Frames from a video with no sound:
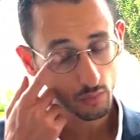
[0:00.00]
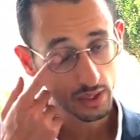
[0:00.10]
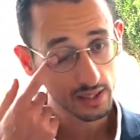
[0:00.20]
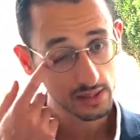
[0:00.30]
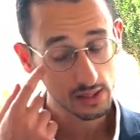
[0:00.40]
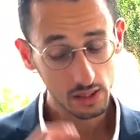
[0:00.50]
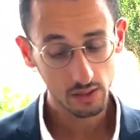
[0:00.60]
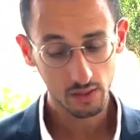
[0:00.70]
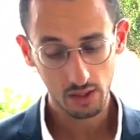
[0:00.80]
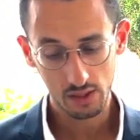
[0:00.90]
We can see
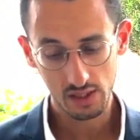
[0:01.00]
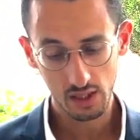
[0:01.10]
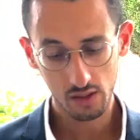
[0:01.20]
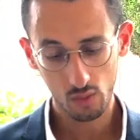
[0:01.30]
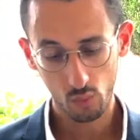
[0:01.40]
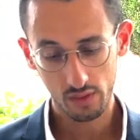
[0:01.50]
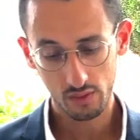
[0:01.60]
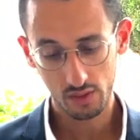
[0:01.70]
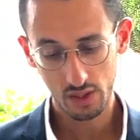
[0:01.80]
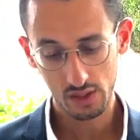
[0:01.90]
the signal within
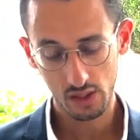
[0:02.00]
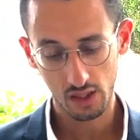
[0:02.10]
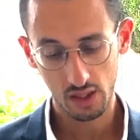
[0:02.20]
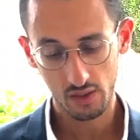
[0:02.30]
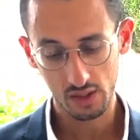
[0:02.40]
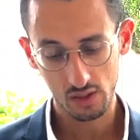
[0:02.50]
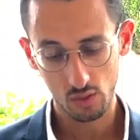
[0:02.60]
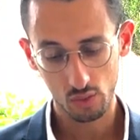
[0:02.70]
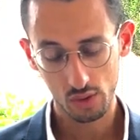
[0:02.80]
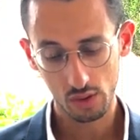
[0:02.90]
the disc. Again, that
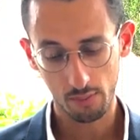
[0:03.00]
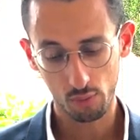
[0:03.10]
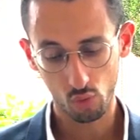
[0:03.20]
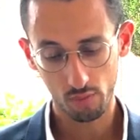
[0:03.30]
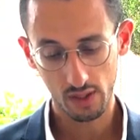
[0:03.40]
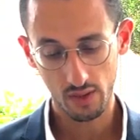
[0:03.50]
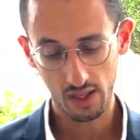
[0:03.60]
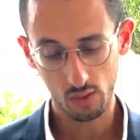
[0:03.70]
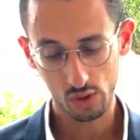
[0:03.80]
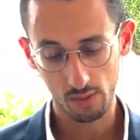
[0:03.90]
looks abnormal.
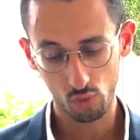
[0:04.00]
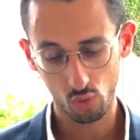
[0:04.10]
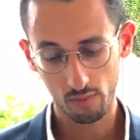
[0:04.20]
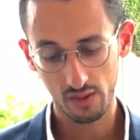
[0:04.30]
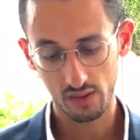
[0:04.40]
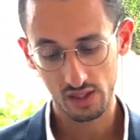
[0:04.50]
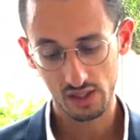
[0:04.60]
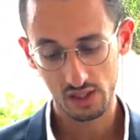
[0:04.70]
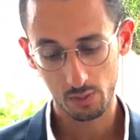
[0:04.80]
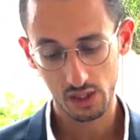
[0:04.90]
That looks abnormal. The
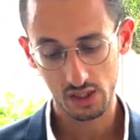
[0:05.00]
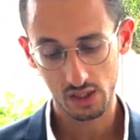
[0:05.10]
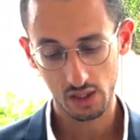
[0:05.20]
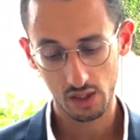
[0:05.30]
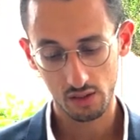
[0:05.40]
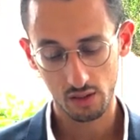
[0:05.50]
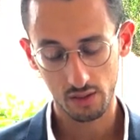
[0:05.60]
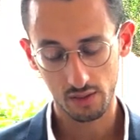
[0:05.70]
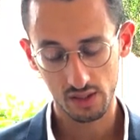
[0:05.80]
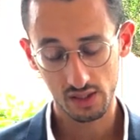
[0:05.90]
disc space here
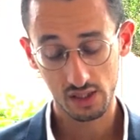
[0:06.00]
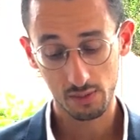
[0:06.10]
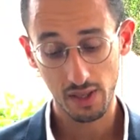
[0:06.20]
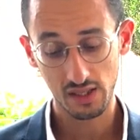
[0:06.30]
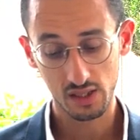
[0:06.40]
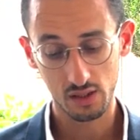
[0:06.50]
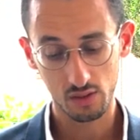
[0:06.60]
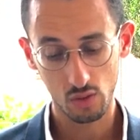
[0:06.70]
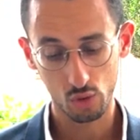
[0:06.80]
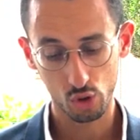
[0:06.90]

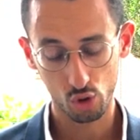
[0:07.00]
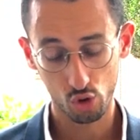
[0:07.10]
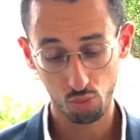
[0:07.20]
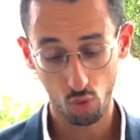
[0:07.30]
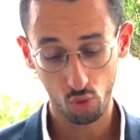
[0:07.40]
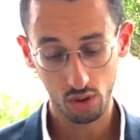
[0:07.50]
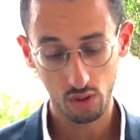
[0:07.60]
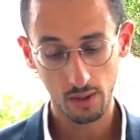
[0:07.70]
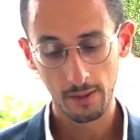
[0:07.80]
looks smaller.